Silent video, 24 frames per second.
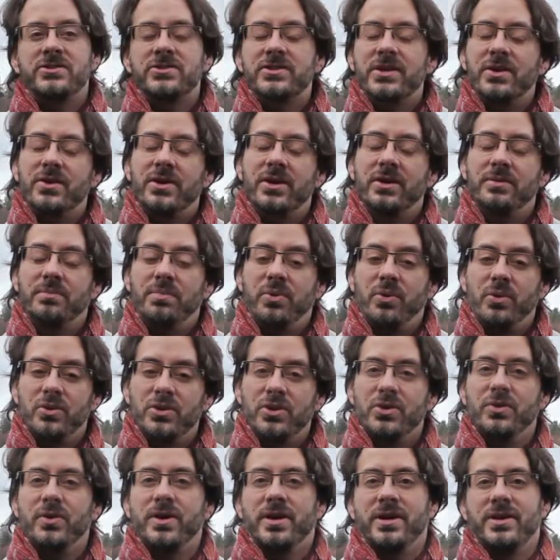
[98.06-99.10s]
there to pull
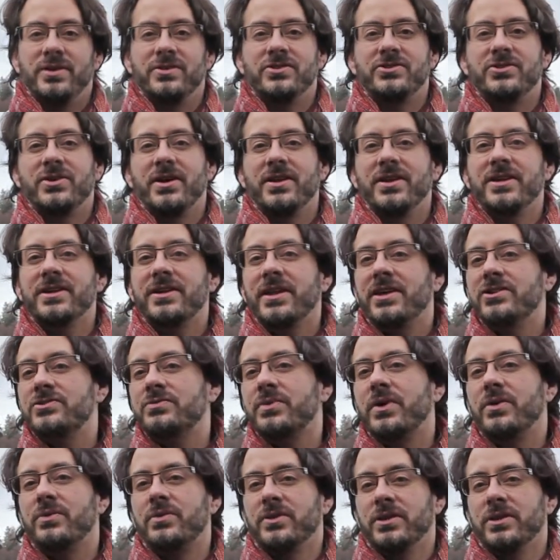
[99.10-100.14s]
you in. So I think that's
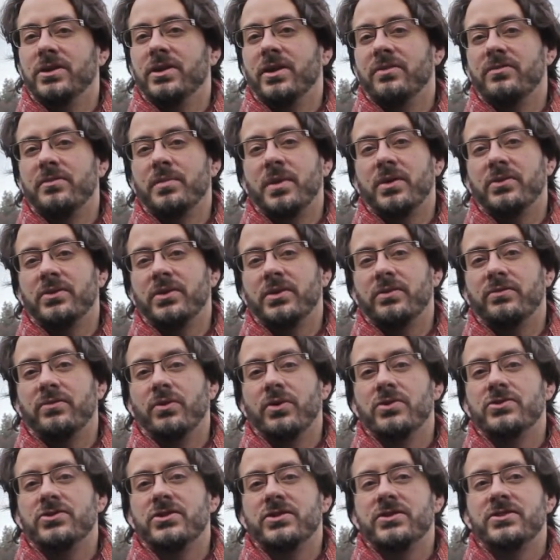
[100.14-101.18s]
what I really love about their
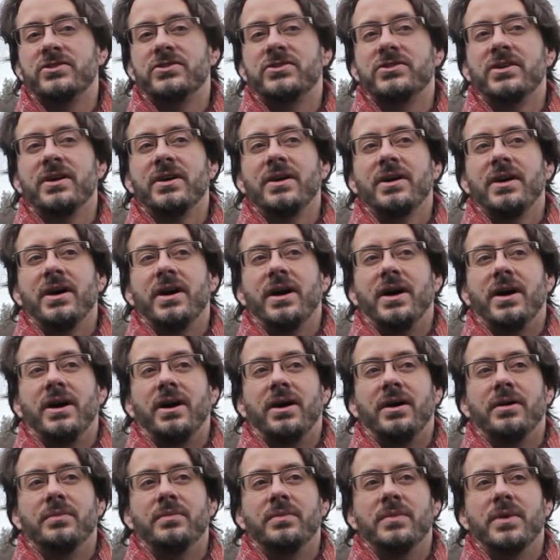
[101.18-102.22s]
voices.
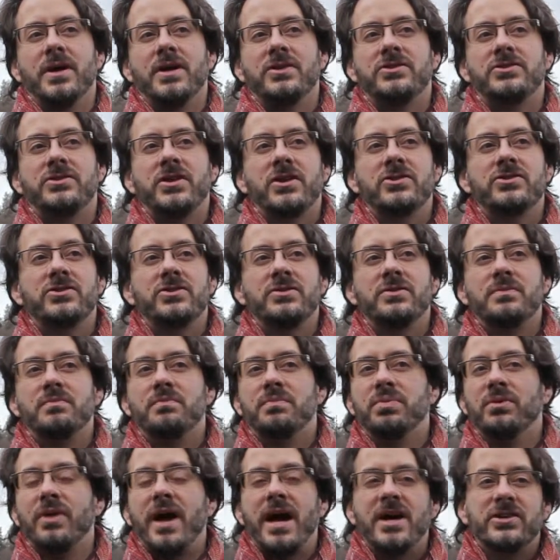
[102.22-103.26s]
It doesn't
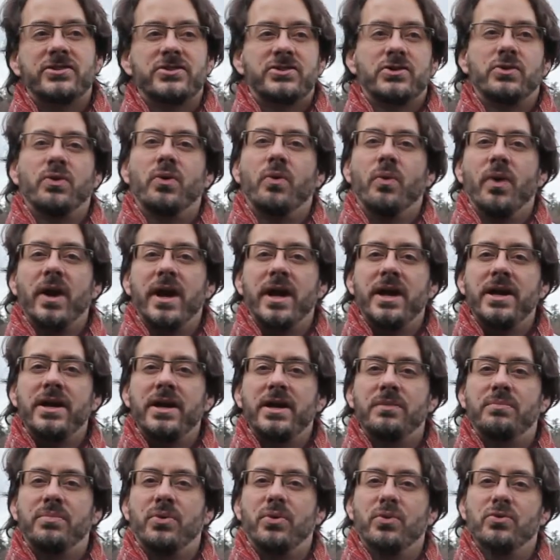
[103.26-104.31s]
blast you away,
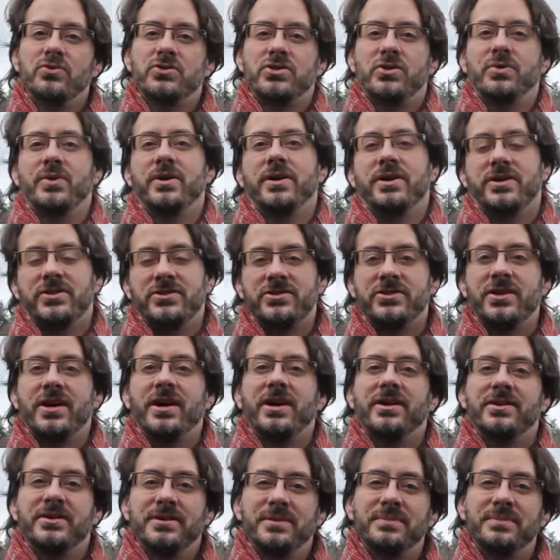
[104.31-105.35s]
it pulls you in instead.